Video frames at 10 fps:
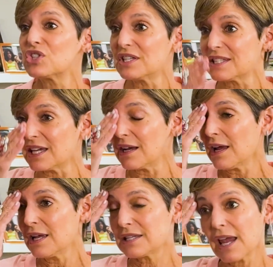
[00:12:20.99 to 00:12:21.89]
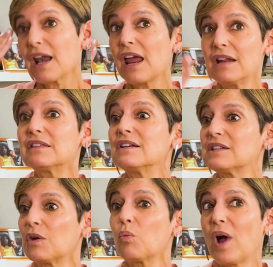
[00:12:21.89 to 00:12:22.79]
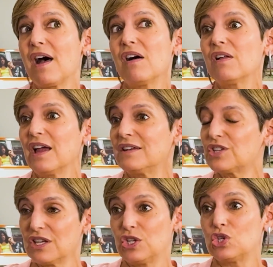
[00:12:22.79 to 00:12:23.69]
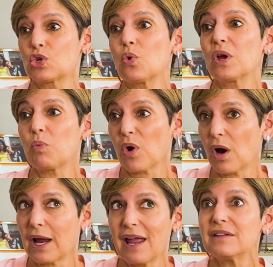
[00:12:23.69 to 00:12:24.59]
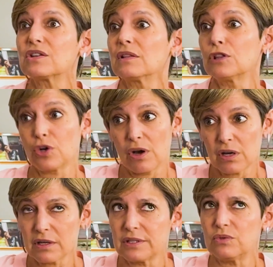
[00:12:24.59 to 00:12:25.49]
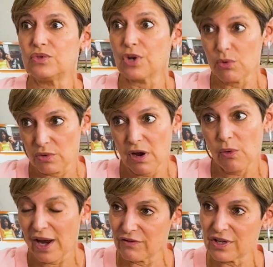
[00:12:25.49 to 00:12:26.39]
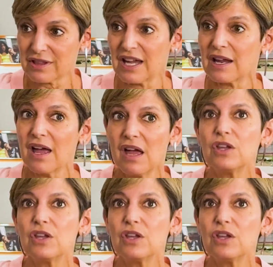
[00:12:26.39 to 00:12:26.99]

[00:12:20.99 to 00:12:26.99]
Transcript: which is that to get anything done well and to enjoy work and to learn, because you don't know everything,